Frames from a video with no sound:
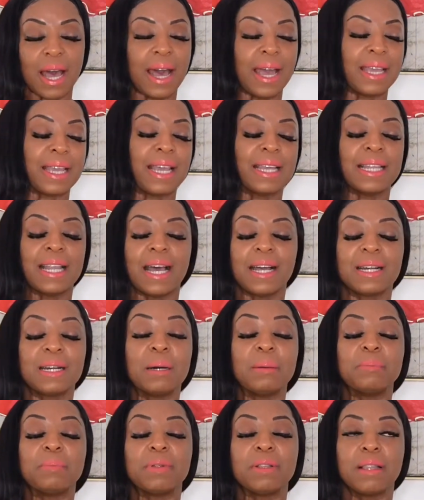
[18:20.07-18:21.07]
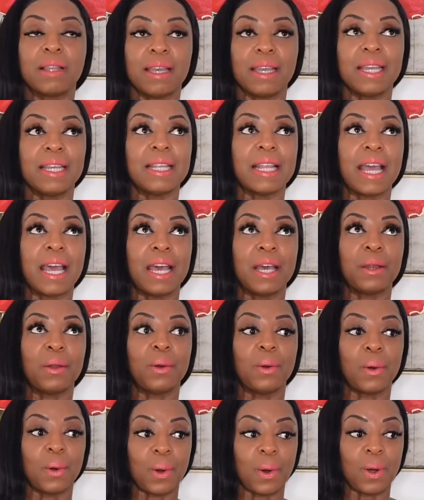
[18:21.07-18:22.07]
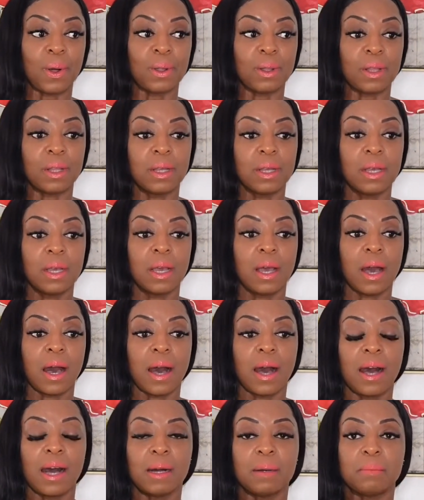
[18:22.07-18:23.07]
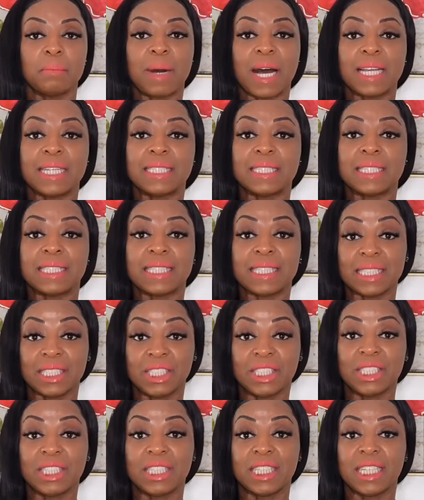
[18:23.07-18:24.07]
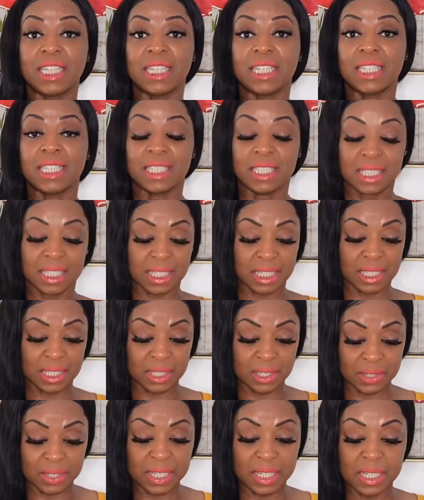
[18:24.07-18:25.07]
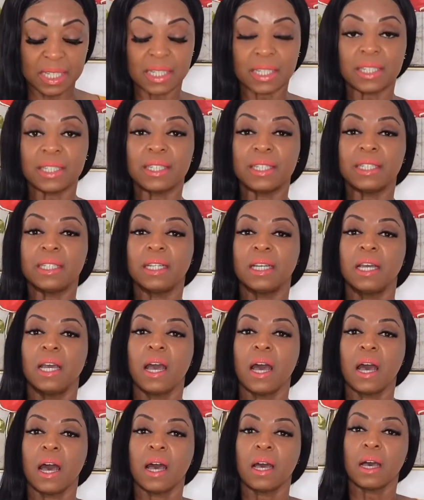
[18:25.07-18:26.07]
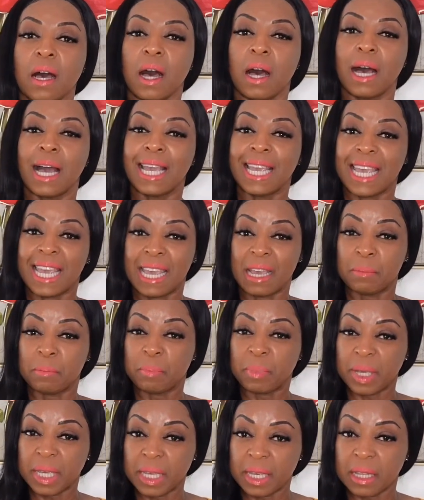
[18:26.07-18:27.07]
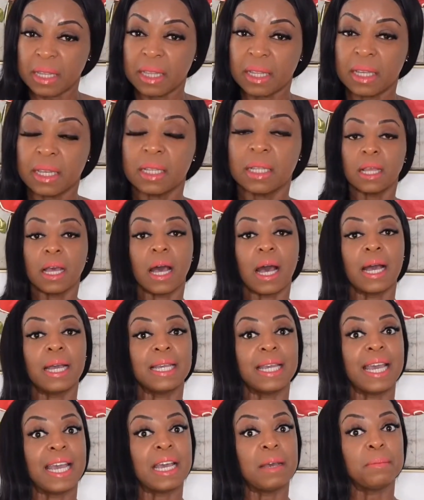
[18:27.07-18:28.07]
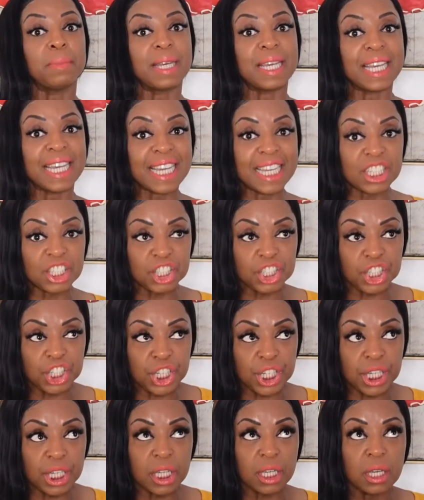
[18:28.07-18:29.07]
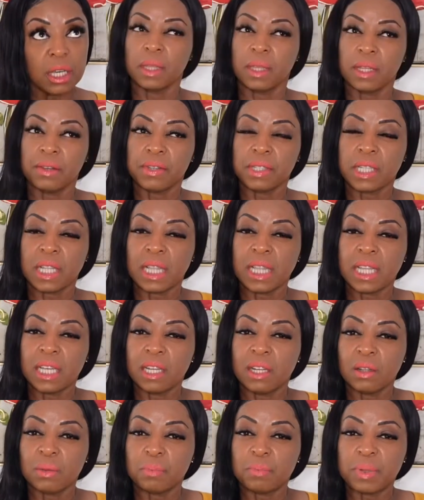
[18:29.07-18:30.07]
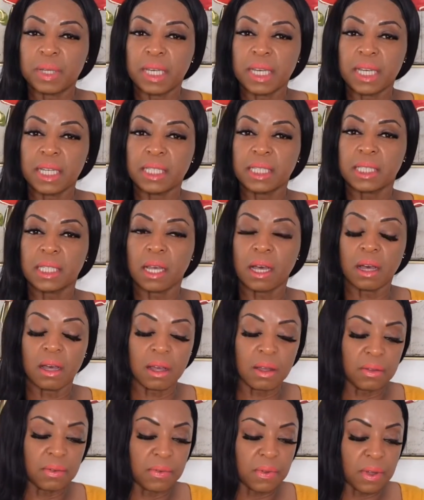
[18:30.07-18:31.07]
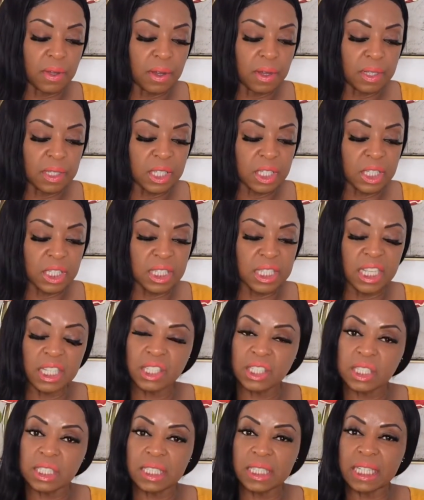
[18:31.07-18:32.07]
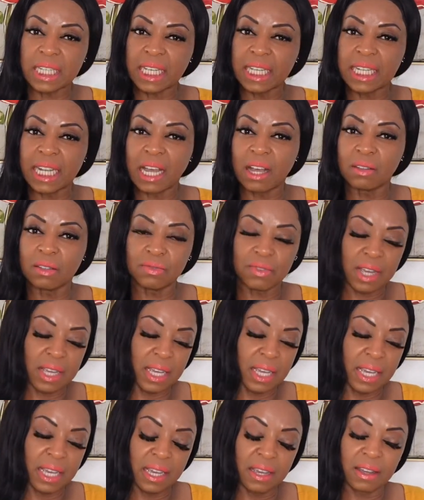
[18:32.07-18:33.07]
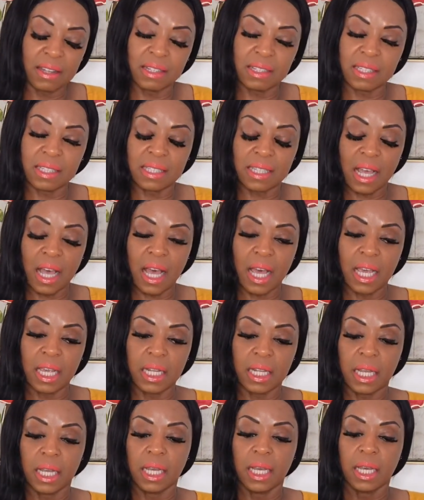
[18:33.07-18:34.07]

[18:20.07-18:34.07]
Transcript: I cannot complain at all. My incision is looking good. I am peeling. I am itchy. There is a little piece of a stitch sticking out right here on the side.